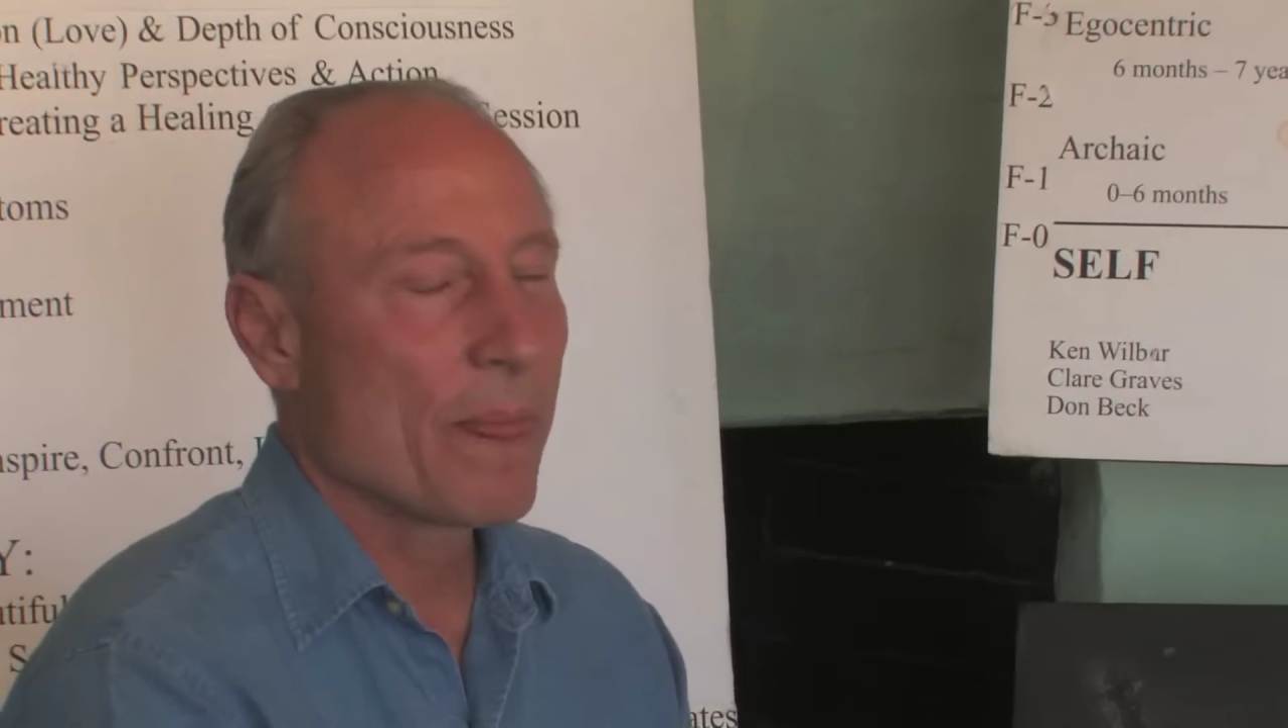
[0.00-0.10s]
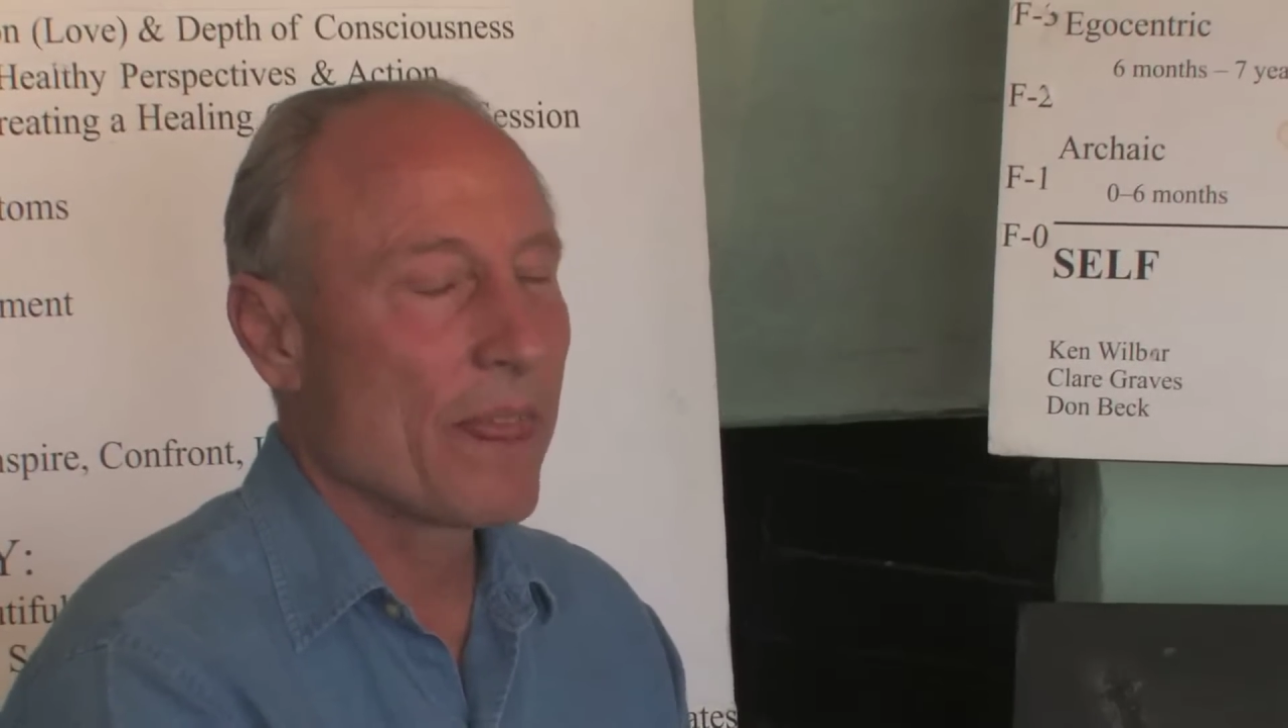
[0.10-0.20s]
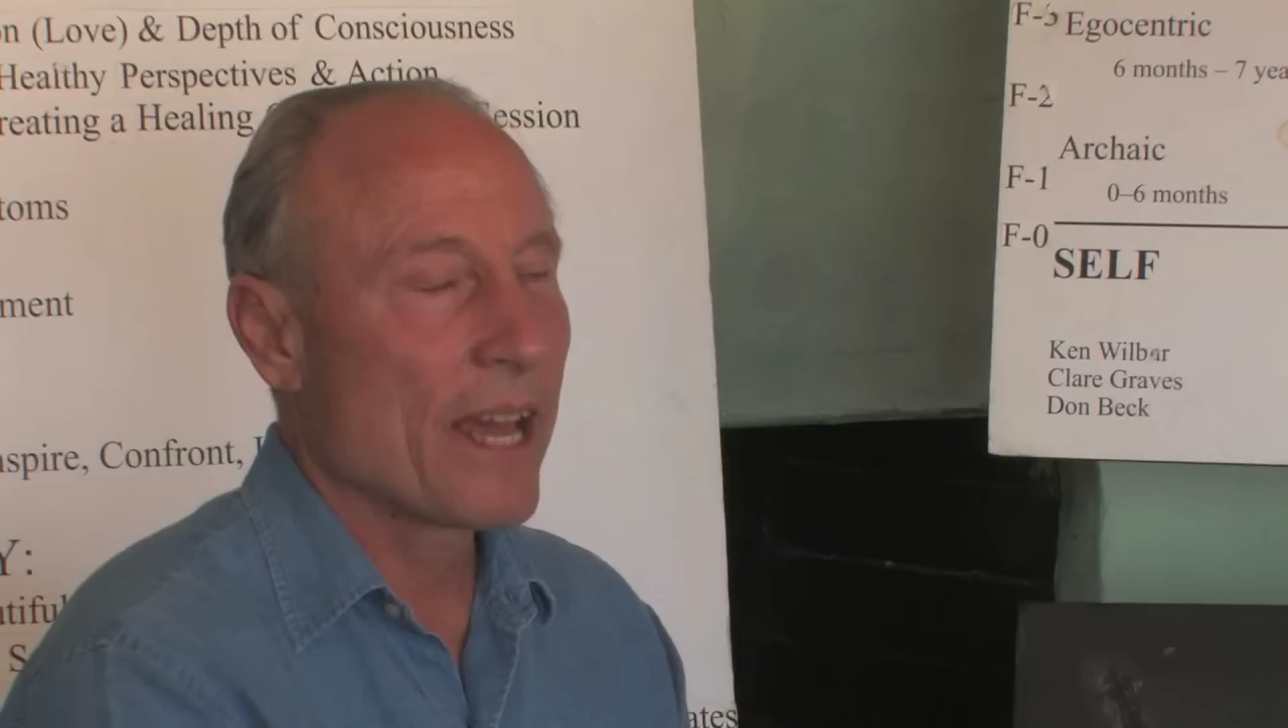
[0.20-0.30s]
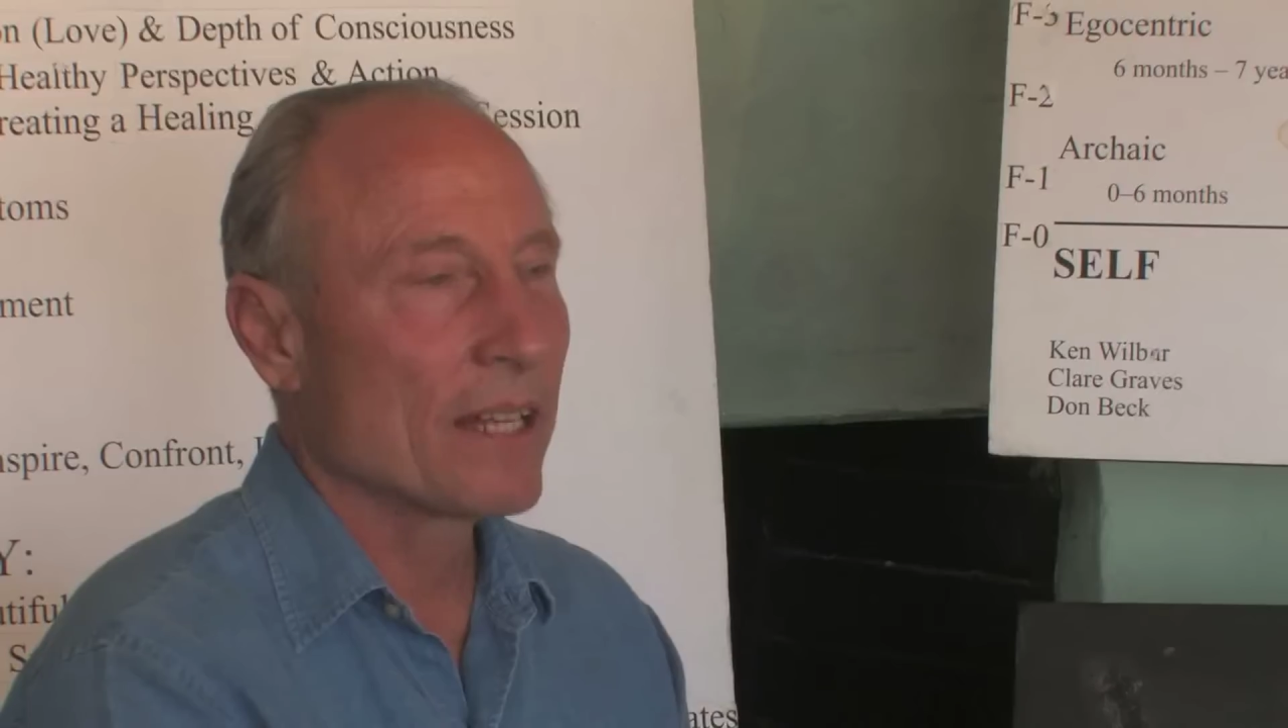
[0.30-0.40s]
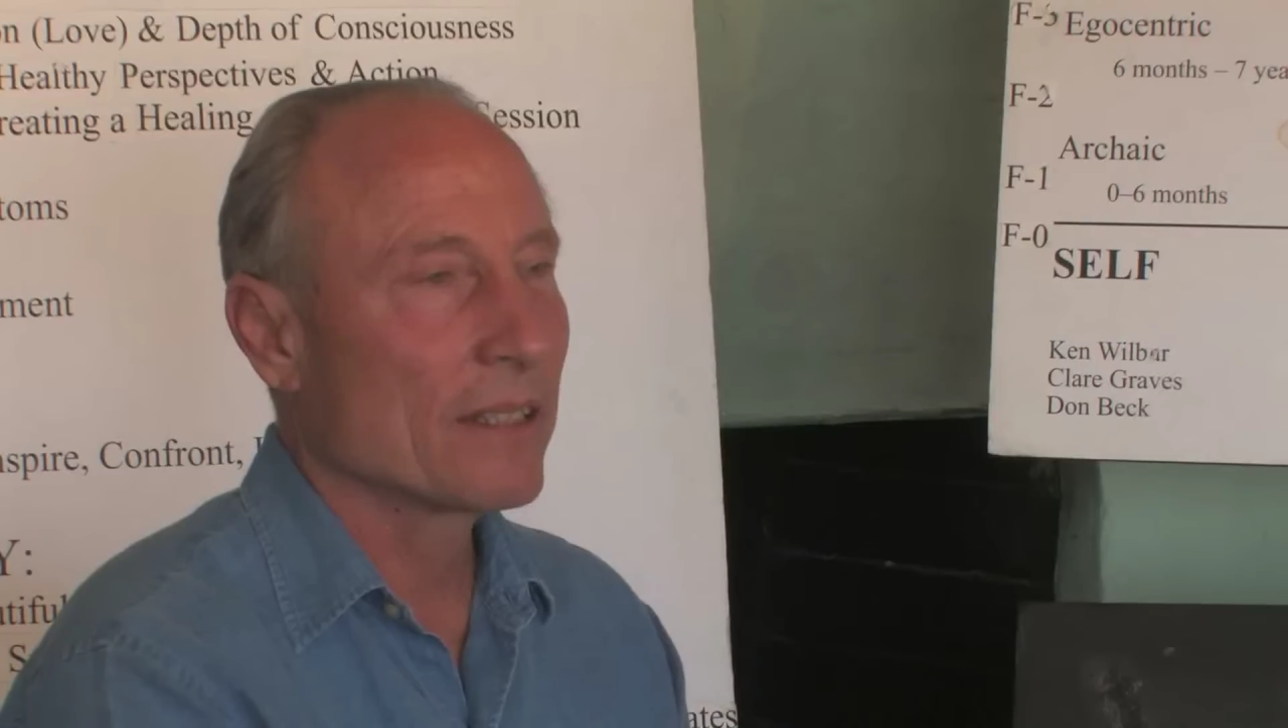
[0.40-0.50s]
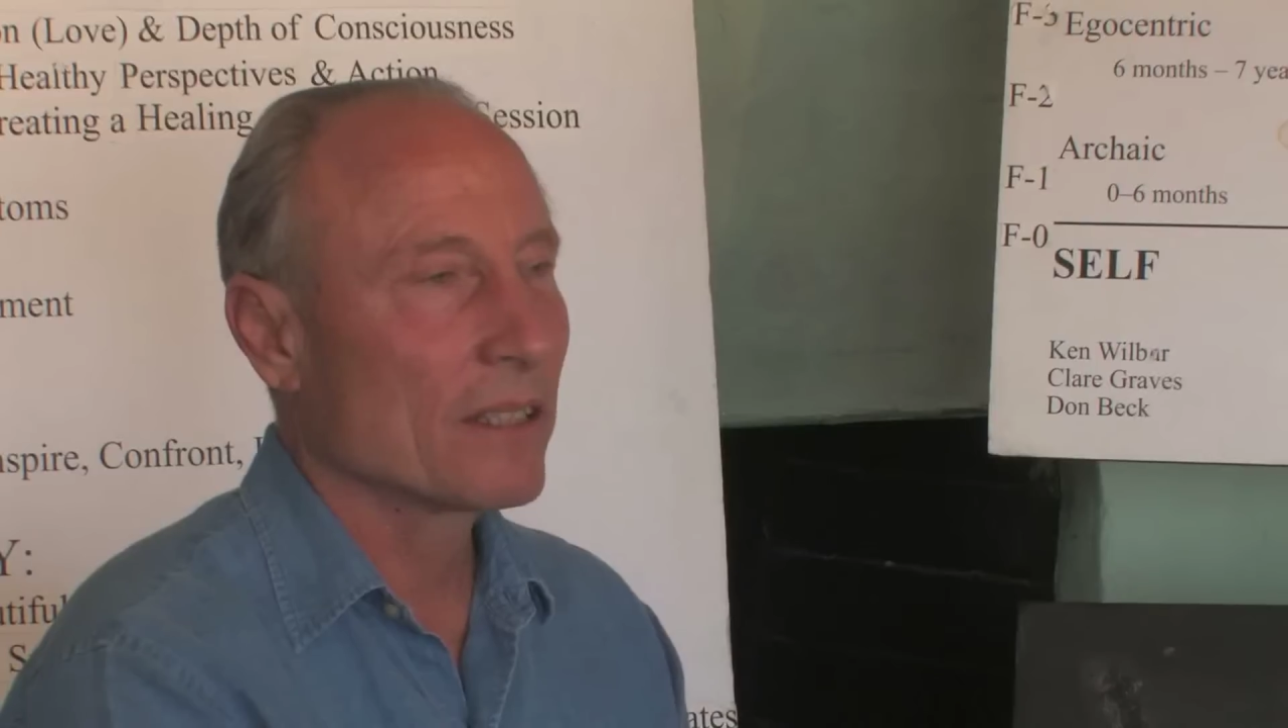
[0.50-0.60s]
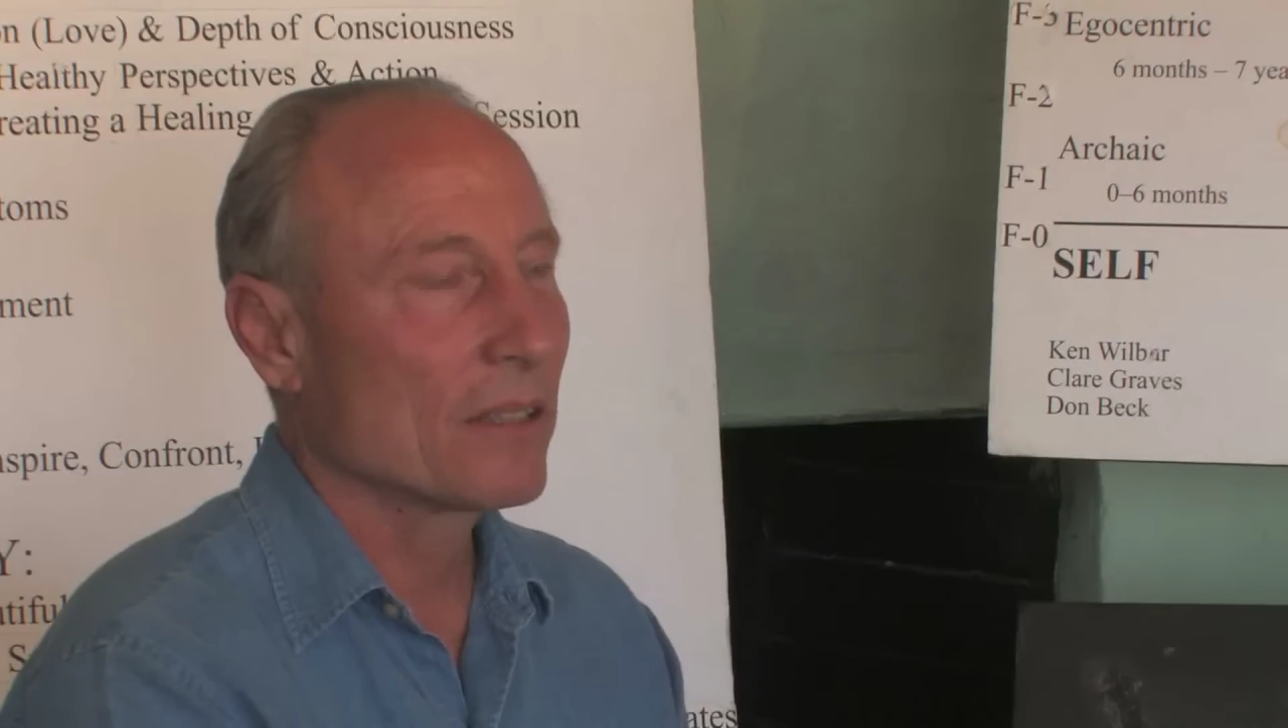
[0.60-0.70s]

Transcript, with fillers: that